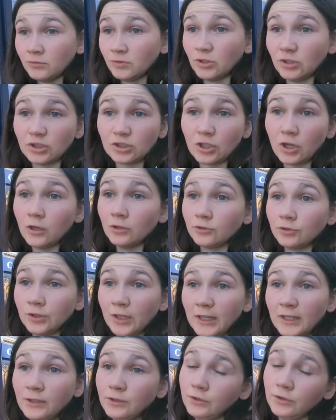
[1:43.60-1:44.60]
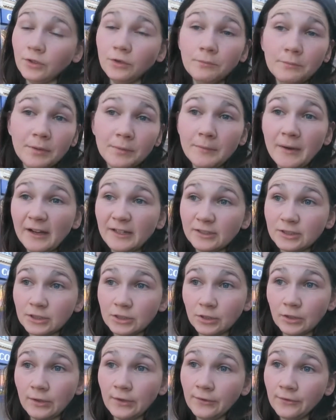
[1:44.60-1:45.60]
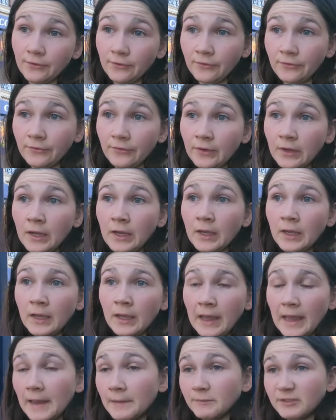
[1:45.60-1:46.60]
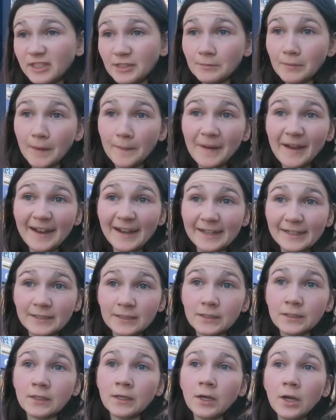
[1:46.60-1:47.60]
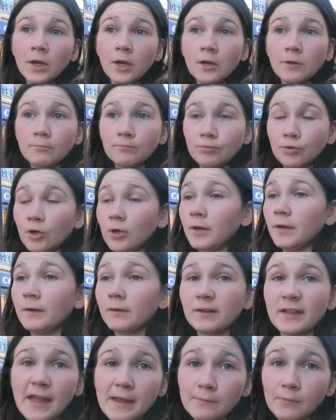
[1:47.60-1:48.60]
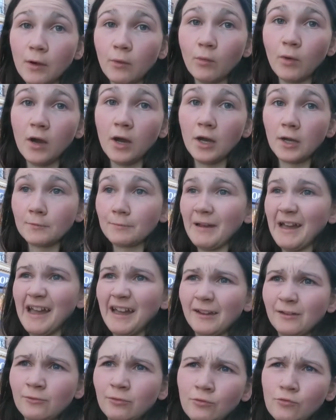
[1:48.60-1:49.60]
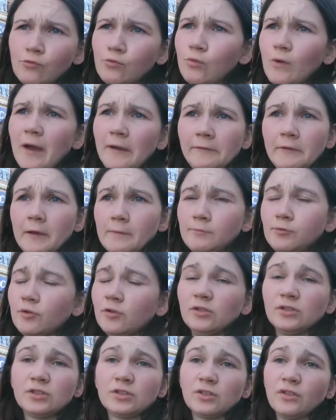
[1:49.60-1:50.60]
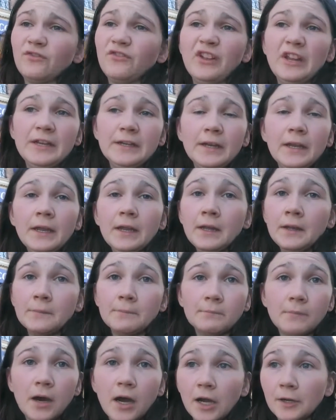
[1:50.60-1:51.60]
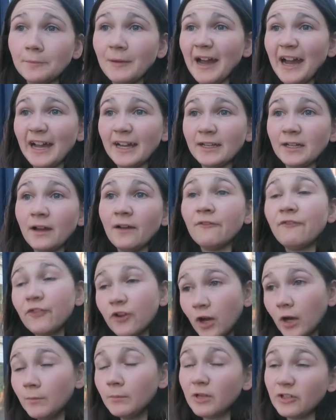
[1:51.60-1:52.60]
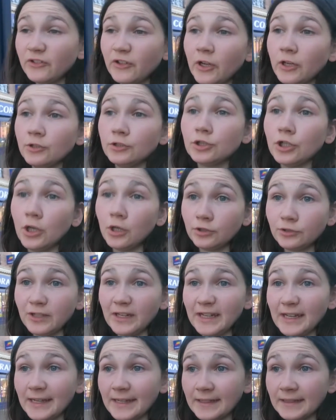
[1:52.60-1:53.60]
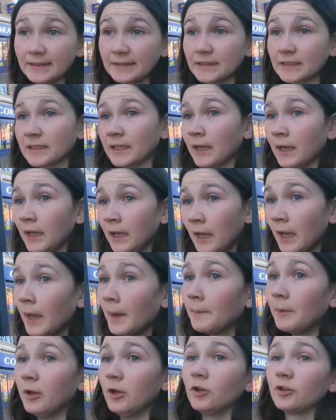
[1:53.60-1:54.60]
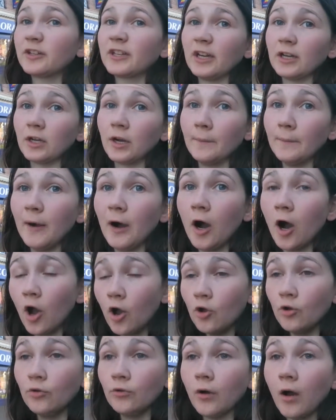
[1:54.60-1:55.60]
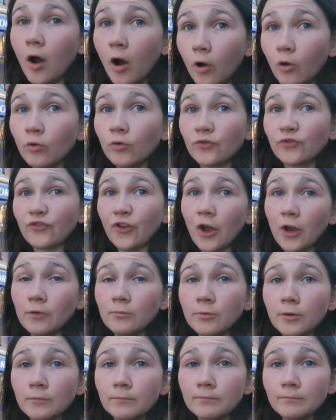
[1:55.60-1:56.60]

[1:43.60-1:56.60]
just concentrate, dumping my stuff, emptying my bag, getting my work bag, or whatever, put stuff in my bag. Got my phone charger at his, but lucky I got my own old phone,